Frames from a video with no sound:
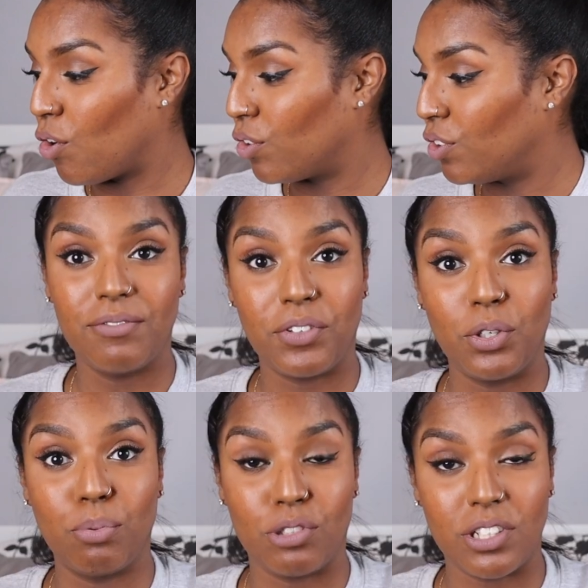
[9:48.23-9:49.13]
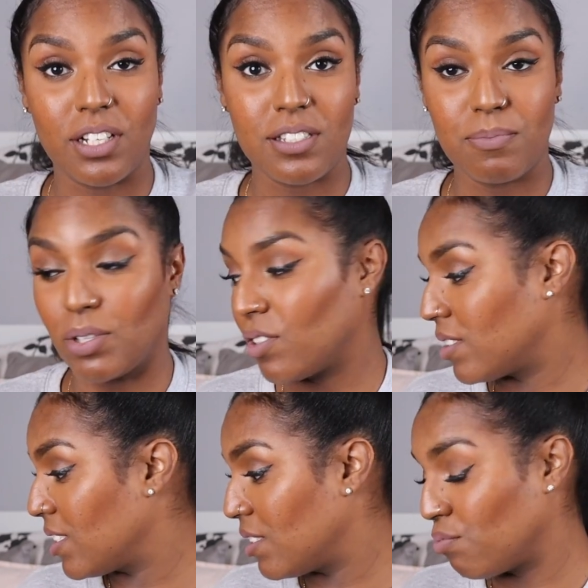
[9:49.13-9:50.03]
odd few products because
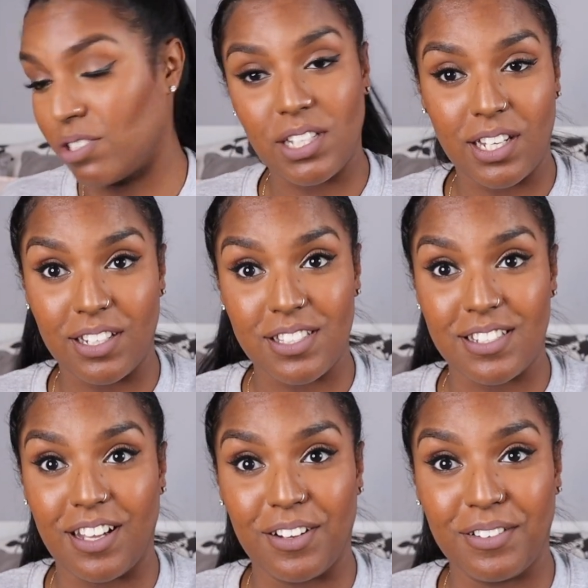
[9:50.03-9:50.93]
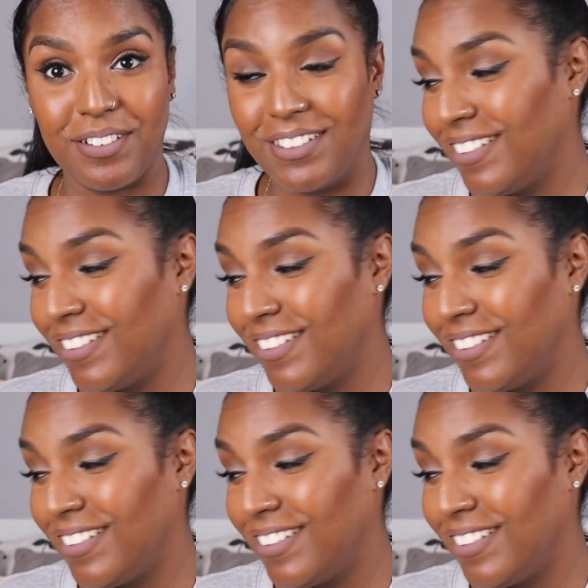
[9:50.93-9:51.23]
this is ridiculous now.